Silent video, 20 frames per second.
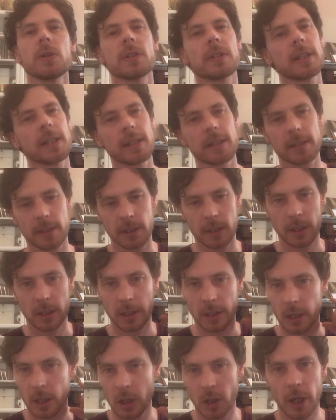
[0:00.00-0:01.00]
this,
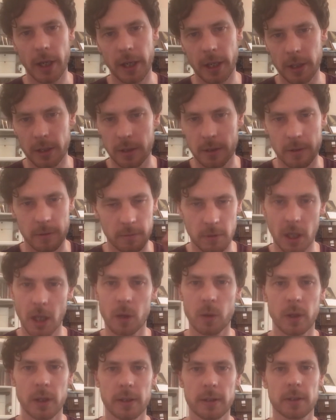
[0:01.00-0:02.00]
learn it,
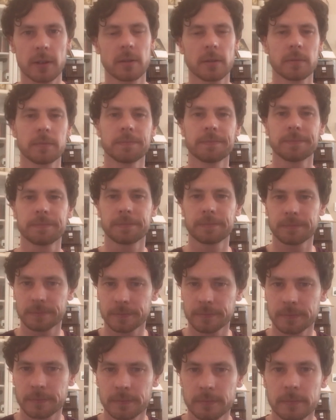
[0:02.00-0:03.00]
know it,
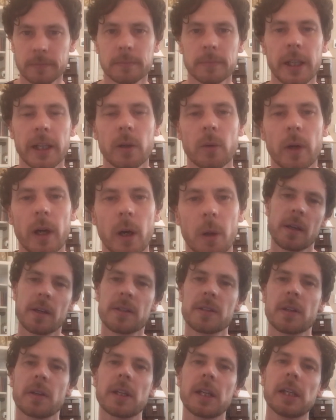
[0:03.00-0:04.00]
it'll help.
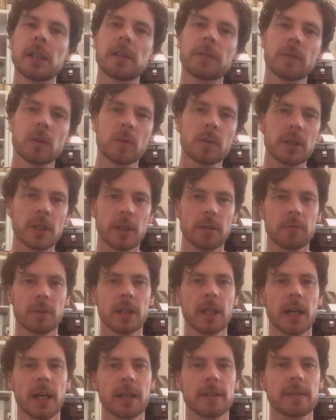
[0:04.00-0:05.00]
So intervals in
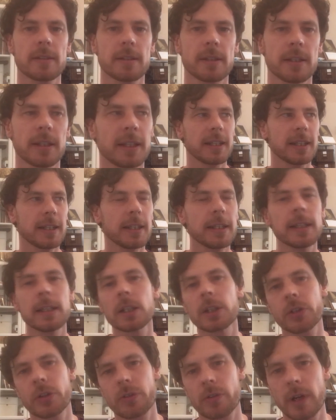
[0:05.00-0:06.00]
regards to ear
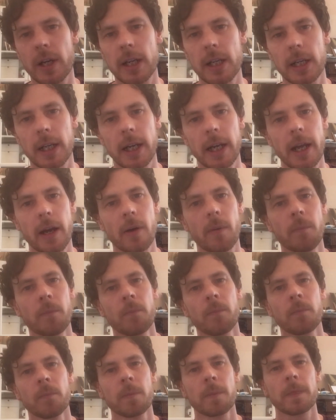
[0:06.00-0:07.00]
training now.
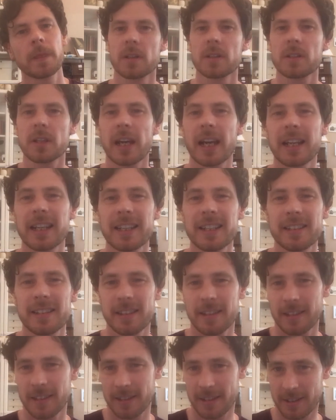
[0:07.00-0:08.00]
So at least
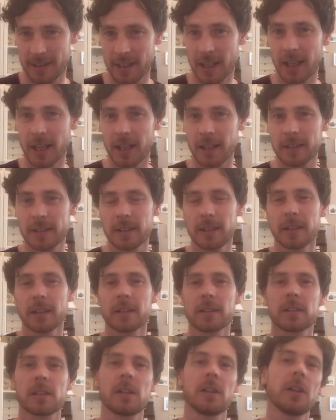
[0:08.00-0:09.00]
in the start,
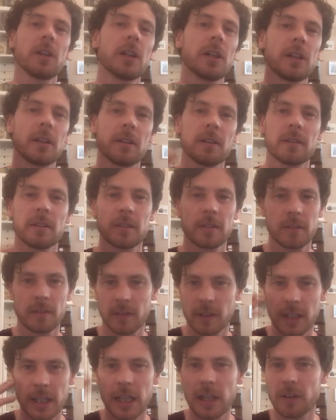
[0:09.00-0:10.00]
to learn
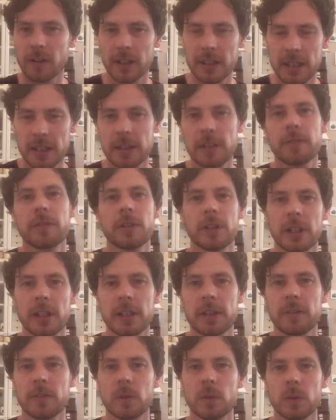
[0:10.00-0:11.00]
hearing different
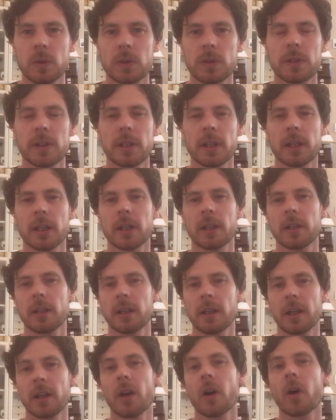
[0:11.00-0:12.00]
intervals,
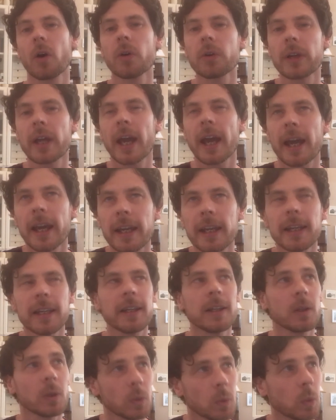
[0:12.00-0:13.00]
an
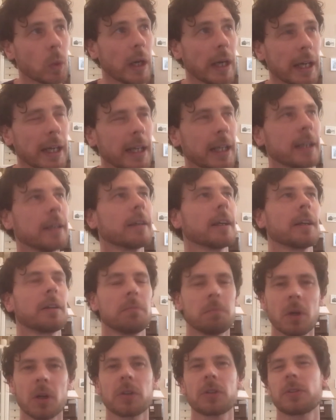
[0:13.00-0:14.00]
okay way, I'm
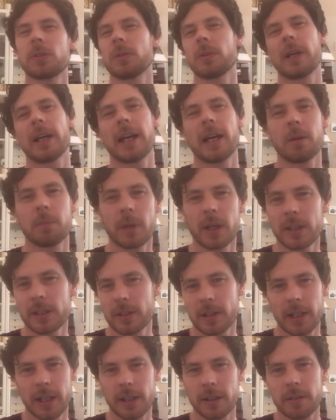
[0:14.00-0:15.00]
not sure how much
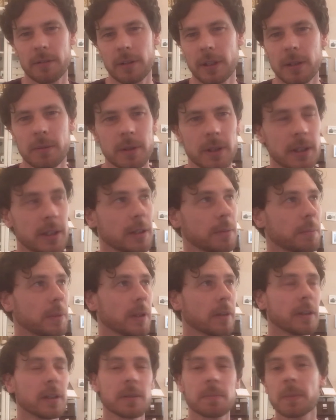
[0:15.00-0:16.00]
I agree with it to be
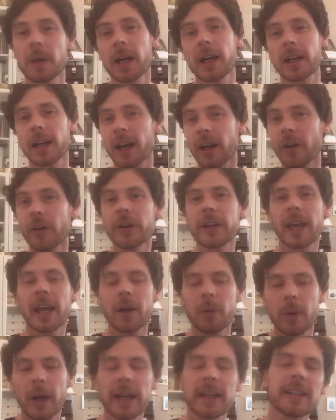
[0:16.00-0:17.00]
honest, but an okay
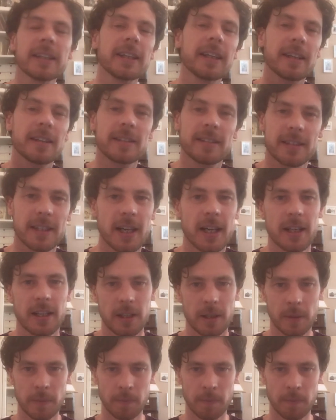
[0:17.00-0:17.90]
way to get started